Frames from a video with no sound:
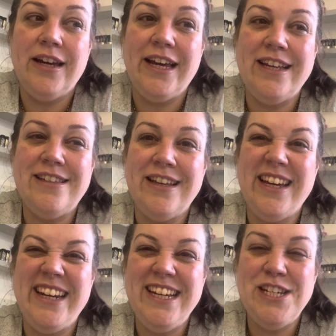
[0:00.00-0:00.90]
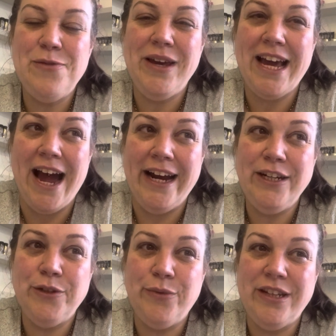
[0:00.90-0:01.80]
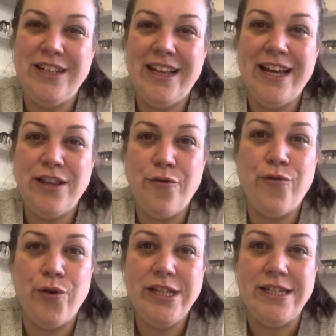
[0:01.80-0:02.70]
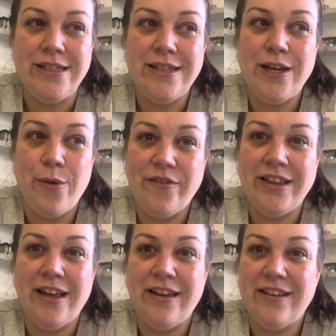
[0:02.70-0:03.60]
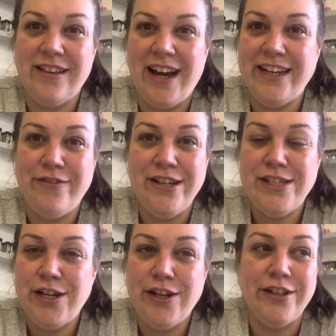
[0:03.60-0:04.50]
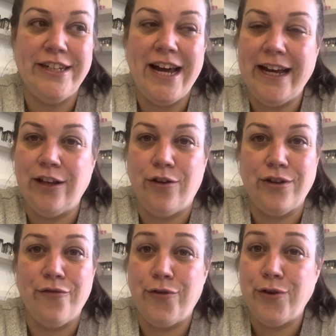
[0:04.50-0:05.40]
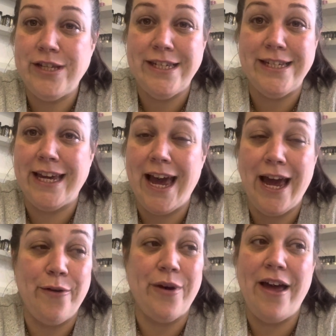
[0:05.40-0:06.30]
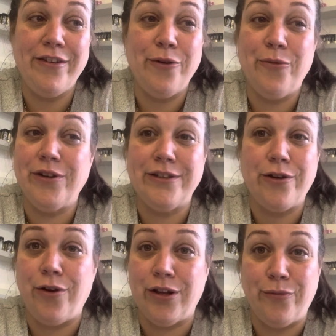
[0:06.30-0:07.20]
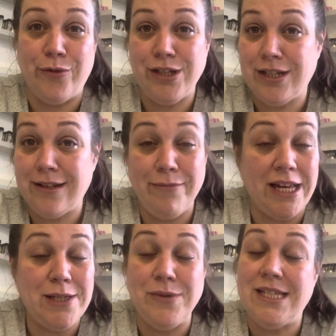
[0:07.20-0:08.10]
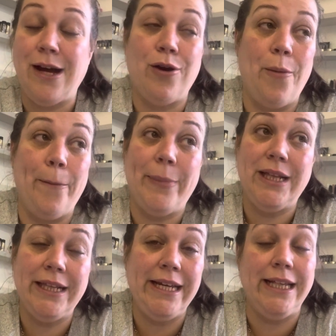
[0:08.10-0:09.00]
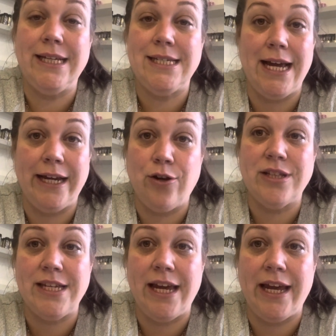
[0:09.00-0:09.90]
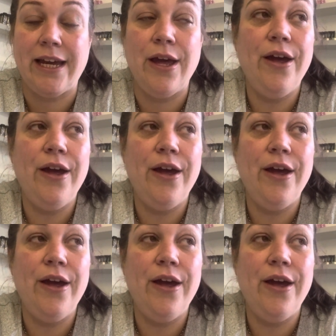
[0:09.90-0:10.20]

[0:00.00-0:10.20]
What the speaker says: is that you need to be kind with, the voices that you have in your internal dialogue, the voices in your head, whatever you want to call them, which makes me sound completely psychotic.